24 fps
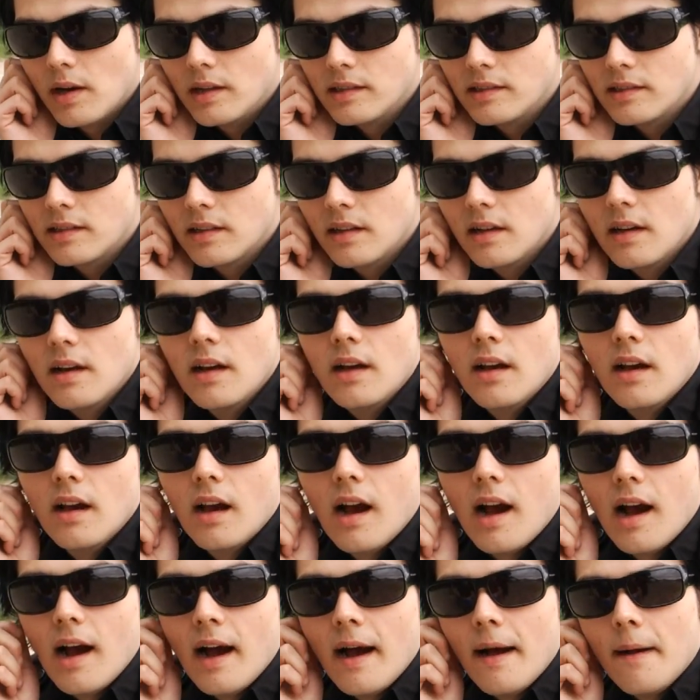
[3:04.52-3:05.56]
was.
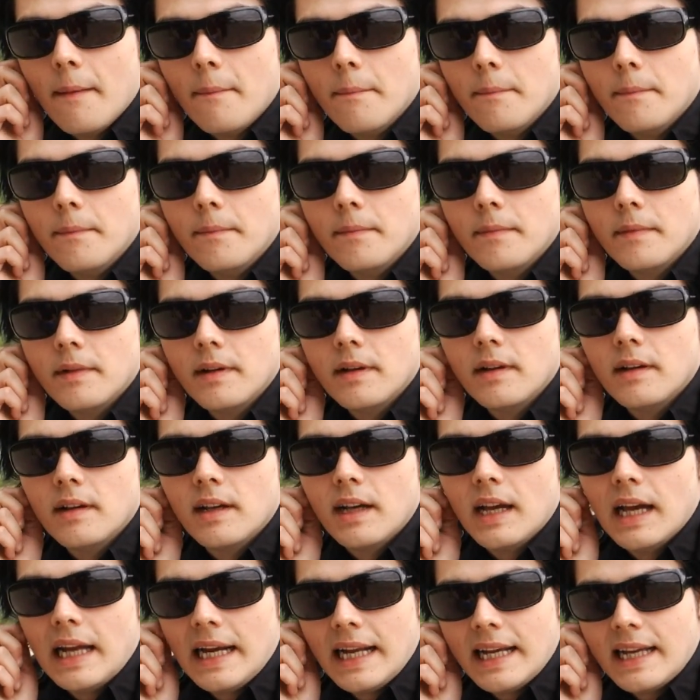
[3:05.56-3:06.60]

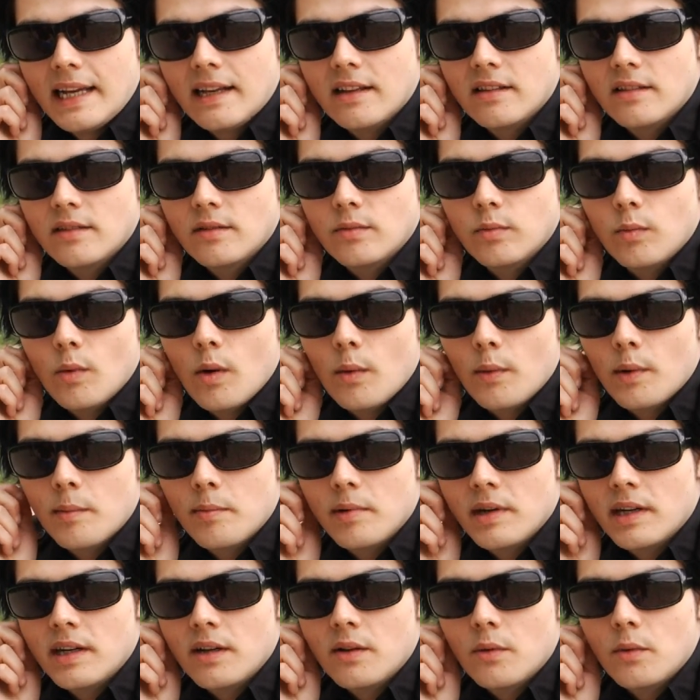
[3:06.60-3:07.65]
And I guess what we're
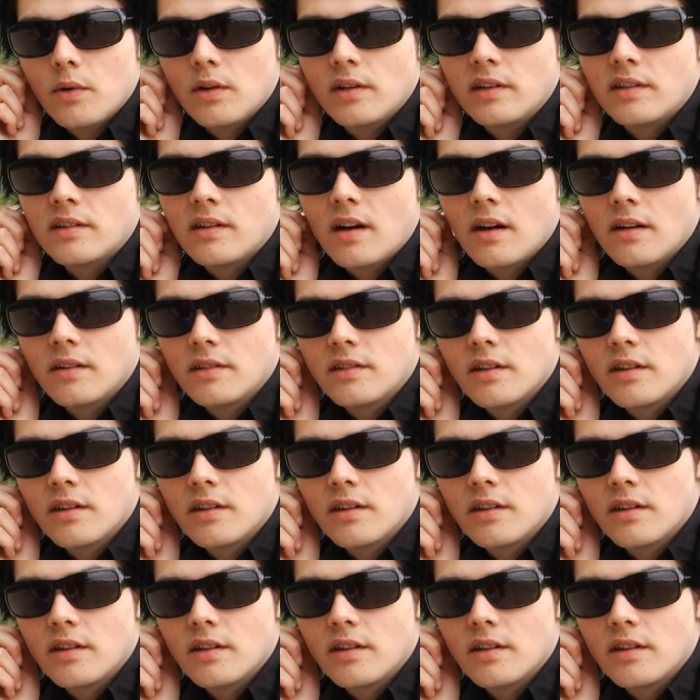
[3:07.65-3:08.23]
bringing to the world is our